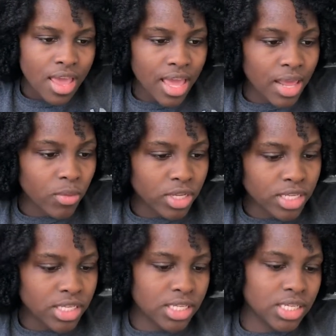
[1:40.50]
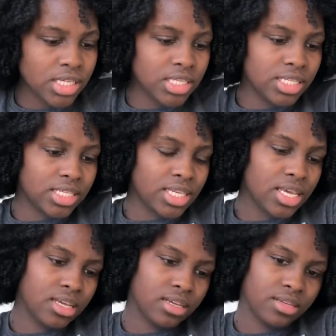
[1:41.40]
And it was,
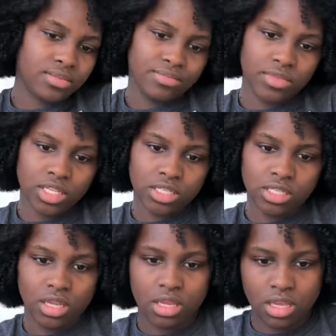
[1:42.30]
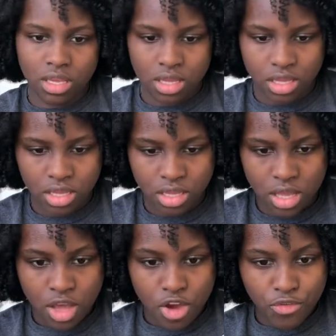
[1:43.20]
let's see,
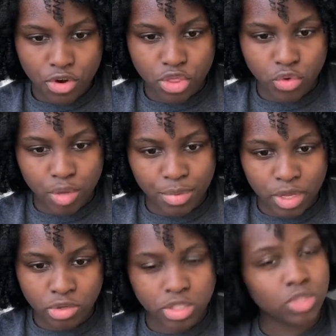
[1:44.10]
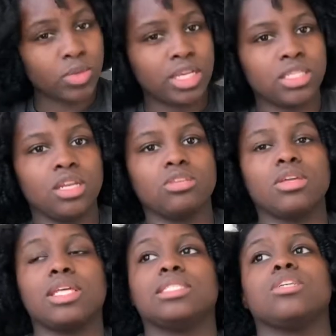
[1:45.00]
for 3 bundles, because when they send it to
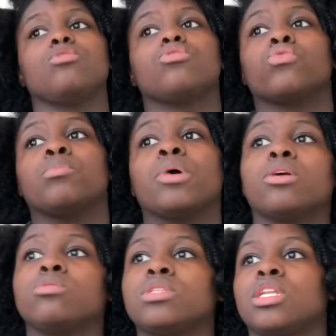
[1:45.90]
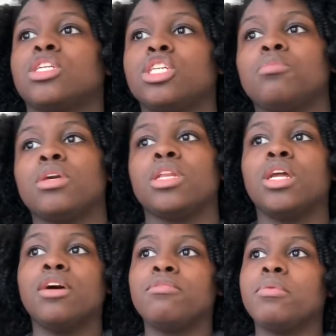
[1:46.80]
you, they send you 3 bundles, and it should be
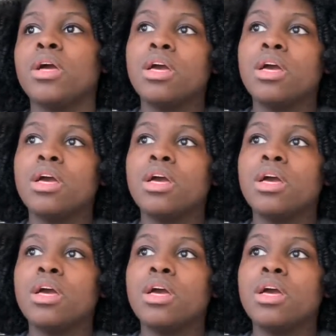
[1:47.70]
enough.